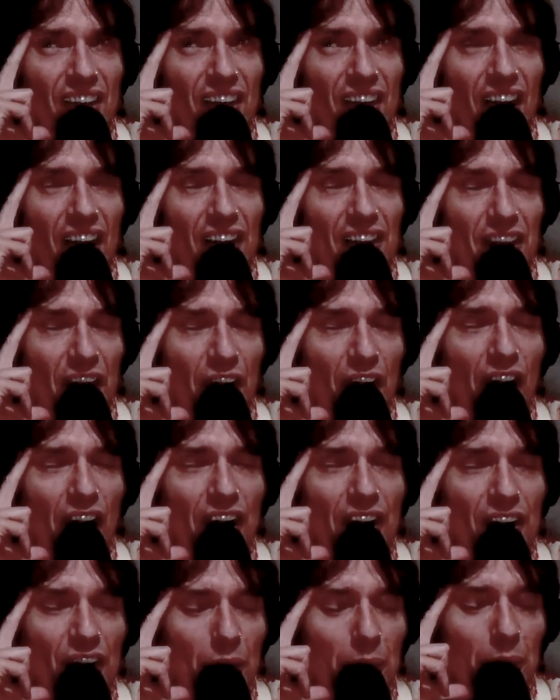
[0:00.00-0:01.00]

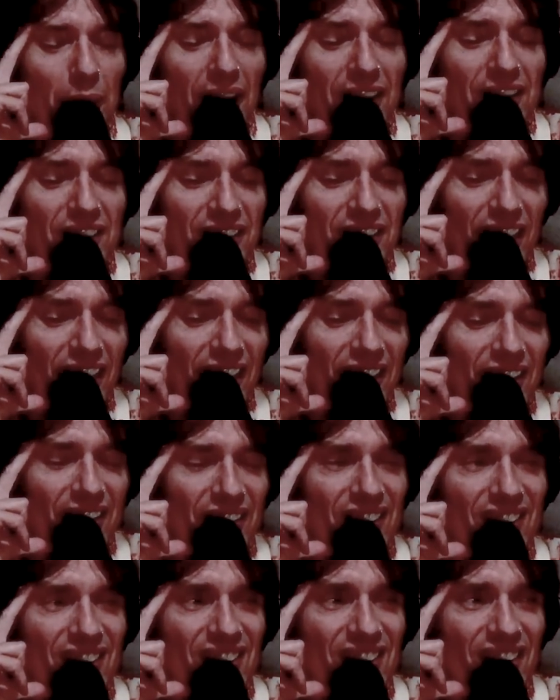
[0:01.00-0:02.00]
I go back to that.
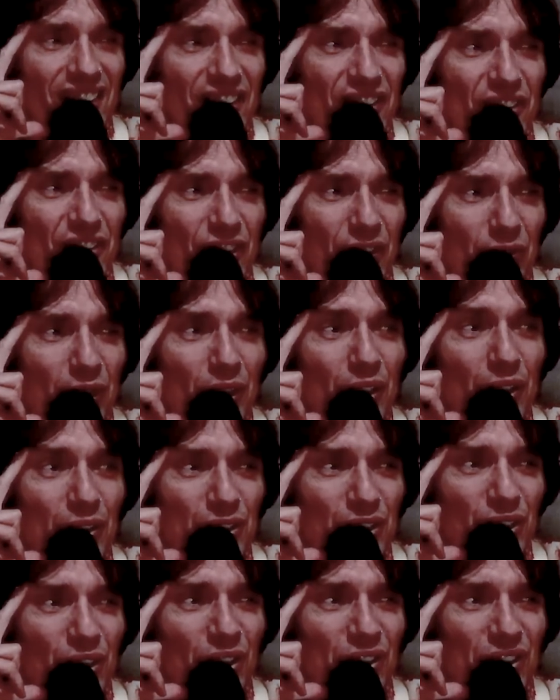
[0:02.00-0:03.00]
The real
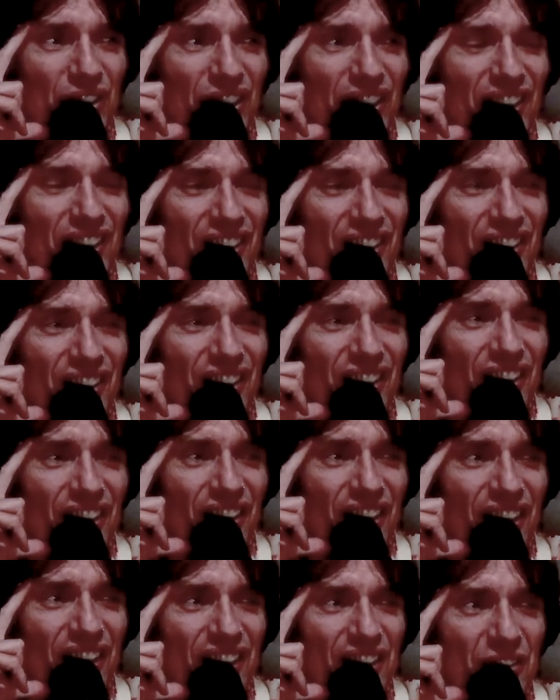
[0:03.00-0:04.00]
torture
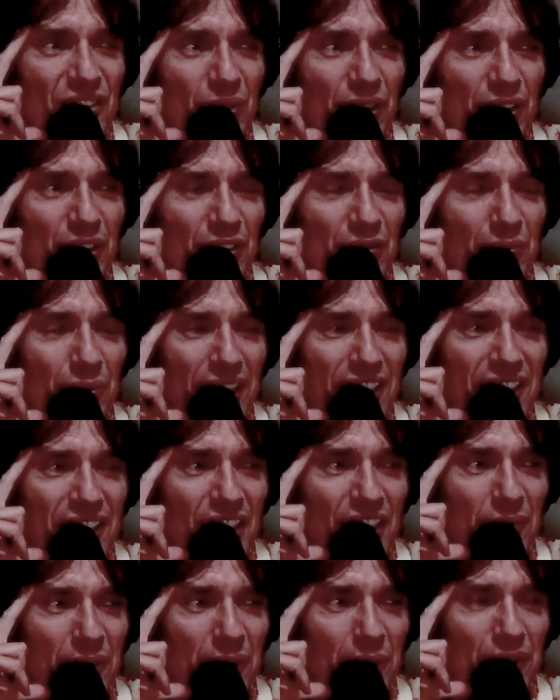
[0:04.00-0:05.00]
is when you've made a
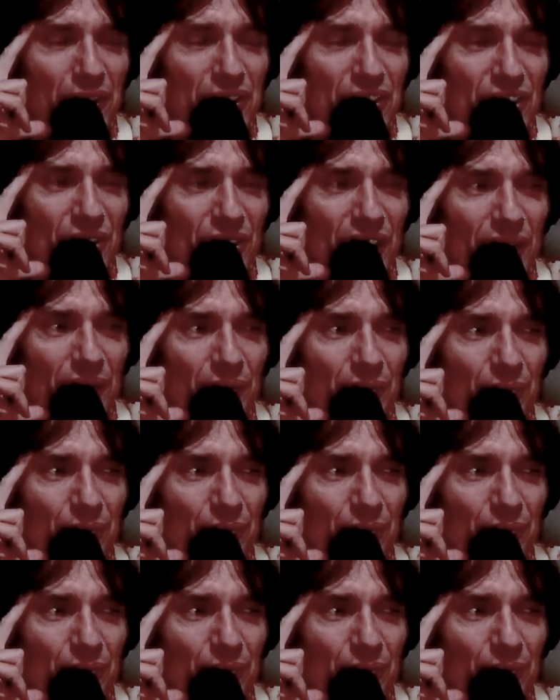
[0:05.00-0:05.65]
commitment to it